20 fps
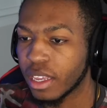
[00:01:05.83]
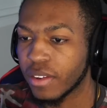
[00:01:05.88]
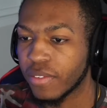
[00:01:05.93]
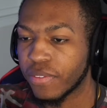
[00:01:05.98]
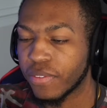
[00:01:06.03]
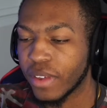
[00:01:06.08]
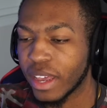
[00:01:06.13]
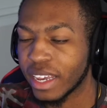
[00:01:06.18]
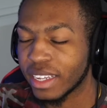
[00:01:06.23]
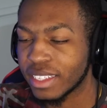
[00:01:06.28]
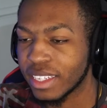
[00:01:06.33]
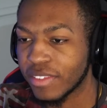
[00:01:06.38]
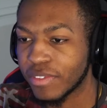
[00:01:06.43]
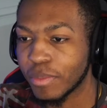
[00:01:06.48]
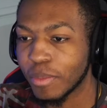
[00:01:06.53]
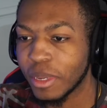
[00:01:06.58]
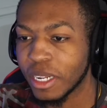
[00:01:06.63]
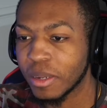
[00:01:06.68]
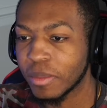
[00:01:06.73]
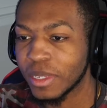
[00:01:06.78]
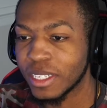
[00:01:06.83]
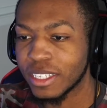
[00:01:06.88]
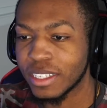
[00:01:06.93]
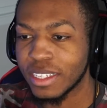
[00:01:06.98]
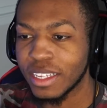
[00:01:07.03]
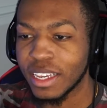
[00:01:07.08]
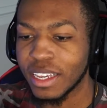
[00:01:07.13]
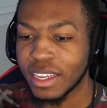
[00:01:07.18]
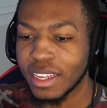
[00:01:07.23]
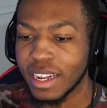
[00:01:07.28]
in fact, if me not
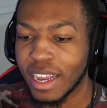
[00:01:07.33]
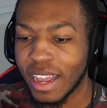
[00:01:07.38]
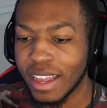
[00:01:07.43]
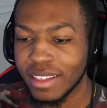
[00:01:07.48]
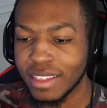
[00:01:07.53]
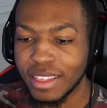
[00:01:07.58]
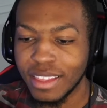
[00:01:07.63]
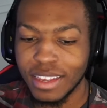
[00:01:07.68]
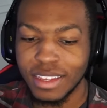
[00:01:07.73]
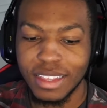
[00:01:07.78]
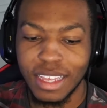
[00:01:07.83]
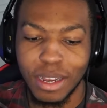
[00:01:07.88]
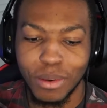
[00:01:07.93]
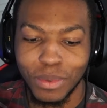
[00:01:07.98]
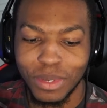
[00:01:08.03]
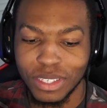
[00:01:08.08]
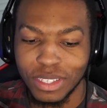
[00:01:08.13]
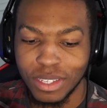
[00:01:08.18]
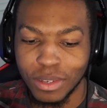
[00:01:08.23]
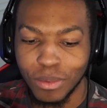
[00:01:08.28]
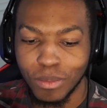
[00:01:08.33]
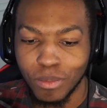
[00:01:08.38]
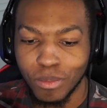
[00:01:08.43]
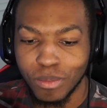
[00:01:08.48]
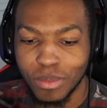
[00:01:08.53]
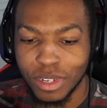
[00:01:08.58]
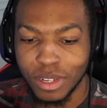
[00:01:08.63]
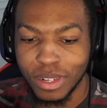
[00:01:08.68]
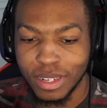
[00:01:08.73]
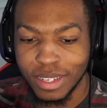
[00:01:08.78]
mistaken, I think that was the
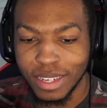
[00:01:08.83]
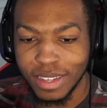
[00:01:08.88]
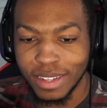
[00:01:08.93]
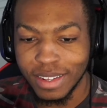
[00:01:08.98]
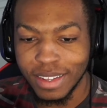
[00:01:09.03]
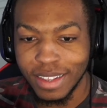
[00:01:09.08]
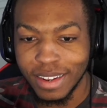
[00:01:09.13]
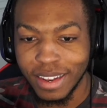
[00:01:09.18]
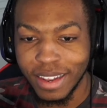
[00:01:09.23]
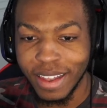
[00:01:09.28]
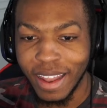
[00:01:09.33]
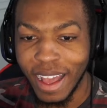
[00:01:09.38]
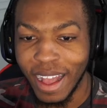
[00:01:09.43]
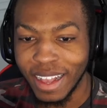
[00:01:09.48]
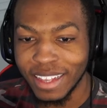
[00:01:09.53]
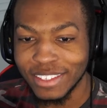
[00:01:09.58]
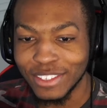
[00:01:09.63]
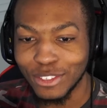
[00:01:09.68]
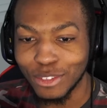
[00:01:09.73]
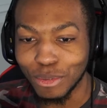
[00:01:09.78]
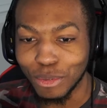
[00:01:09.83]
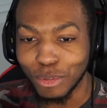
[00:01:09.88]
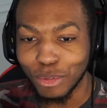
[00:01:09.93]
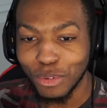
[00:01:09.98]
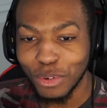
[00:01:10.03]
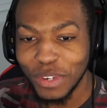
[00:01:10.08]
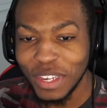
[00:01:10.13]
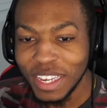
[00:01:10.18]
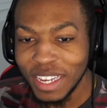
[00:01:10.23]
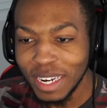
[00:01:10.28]
last
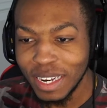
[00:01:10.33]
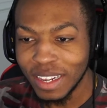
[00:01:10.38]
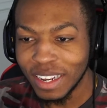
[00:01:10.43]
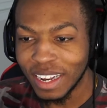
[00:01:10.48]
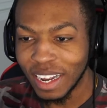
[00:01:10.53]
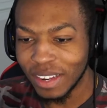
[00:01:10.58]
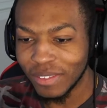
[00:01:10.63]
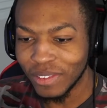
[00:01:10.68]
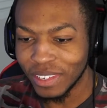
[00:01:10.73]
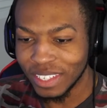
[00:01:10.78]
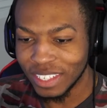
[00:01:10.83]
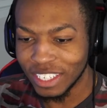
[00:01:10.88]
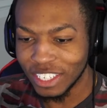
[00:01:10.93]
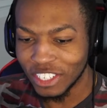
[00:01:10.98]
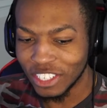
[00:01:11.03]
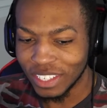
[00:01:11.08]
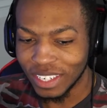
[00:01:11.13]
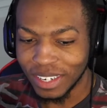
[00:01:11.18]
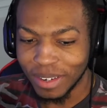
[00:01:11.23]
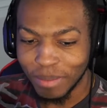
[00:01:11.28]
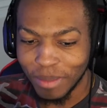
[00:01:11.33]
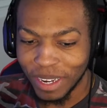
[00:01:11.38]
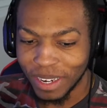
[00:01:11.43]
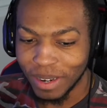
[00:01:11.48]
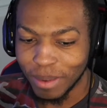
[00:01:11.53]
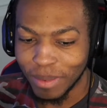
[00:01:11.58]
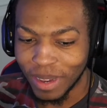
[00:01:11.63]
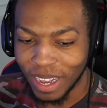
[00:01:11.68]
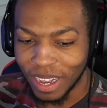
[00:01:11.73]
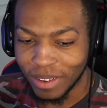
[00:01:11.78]
real conversation the man
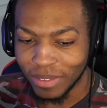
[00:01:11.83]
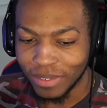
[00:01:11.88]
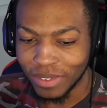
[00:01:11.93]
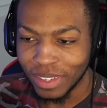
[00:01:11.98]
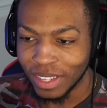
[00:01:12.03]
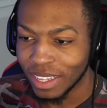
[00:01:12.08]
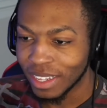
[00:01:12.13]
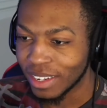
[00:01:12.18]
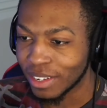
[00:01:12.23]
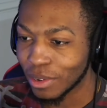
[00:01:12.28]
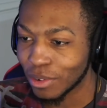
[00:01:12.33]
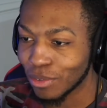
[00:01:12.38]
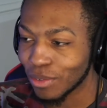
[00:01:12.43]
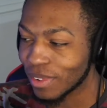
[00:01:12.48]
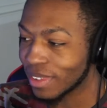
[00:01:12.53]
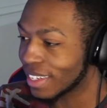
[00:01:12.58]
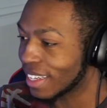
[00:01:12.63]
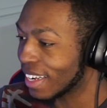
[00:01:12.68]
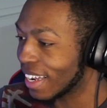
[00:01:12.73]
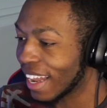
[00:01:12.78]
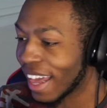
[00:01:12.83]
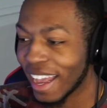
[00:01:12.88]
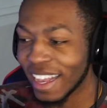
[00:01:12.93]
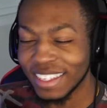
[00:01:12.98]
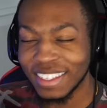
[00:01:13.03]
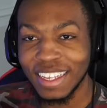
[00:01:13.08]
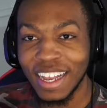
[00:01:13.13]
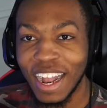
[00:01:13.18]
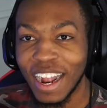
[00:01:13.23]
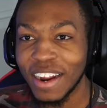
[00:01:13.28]
them have. The
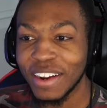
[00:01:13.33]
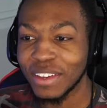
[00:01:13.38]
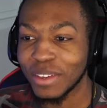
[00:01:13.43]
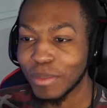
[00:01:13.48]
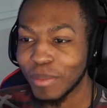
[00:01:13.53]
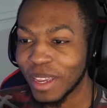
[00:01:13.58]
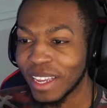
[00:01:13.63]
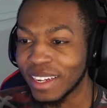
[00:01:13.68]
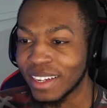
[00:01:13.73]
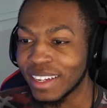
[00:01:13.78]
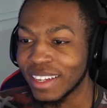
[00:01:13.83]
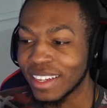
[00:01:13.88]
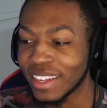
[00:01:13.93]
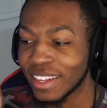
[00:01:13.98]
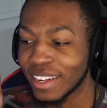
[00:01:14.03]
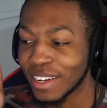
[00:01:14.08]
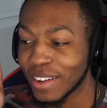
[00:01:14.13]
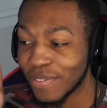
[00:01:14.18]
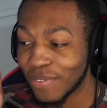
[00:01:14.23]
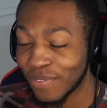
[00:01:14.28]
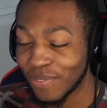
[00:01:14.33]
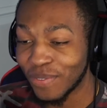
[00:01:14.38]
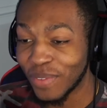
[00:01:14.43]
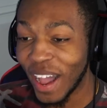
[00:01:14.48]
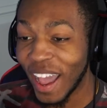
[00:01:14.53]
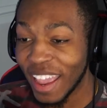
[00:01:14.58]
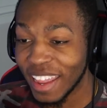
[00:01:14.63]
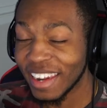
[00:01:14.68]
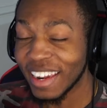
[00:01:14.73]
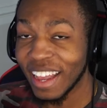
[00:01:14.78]
last argument. The
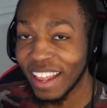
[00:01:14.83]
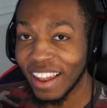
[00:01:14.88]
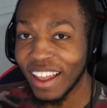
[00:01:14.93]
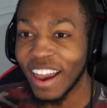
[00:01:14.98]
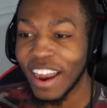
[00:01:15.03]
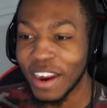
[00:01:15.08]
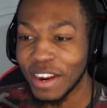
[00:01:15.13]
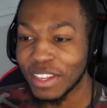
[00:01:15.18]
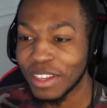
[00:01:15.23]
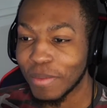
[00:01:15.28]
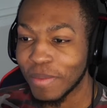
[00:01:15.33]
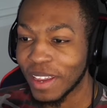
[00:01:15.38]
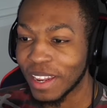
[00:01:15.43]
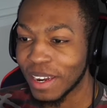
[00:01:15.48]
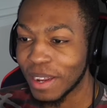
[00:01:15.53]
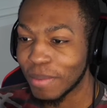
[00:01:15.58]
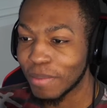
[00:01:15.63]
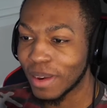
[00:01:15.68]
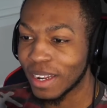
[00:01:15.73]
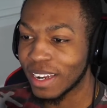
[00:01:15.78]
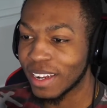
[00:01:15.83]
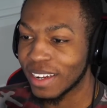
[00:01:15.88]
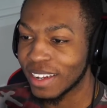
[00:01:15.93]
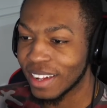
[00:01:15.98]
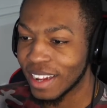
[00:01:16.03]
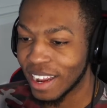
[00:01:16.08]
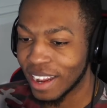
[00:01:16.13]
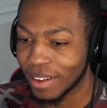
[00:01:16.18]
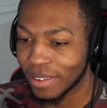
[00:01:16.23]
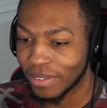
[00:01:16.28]
final argument the man
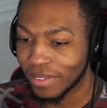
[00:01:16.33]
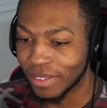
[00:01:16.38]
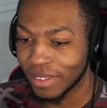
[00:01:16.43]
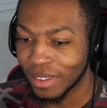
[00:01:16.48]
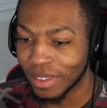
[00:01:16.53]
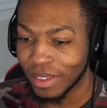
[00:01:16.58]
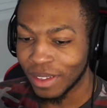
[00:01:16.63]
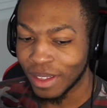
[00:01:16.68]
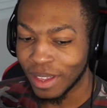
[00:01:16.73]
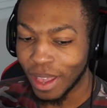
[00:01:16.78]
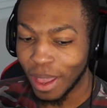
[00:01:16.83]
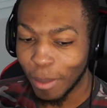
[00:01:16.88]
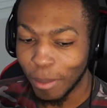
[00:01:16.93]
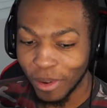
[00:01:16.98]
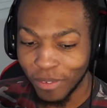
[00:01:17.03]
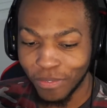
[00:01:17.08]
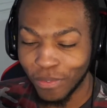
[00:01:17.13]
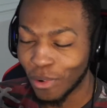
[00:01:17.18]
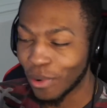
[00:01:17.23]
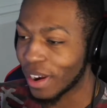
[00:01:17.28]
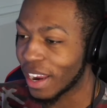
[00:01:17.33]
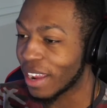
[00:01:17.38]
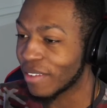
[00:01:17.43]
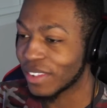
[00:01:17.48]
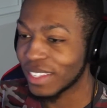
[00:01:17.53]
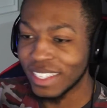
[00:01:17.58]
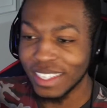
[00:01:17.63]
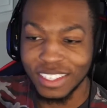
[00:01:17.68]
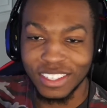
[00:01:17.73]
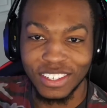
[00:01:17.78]
did have before
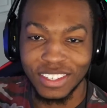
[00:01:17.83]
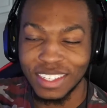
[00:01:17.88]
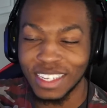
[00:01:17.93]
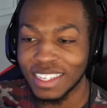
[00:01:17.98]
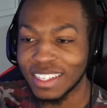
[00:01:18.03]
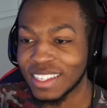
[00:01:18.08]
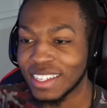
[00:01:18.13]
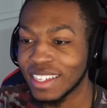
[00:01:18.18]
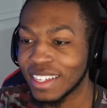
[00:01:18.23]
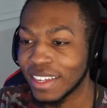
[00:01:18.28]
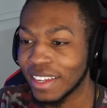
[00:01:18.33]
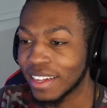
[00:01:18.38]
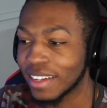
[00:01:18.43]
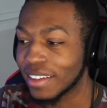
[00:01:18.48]
everything just escalated.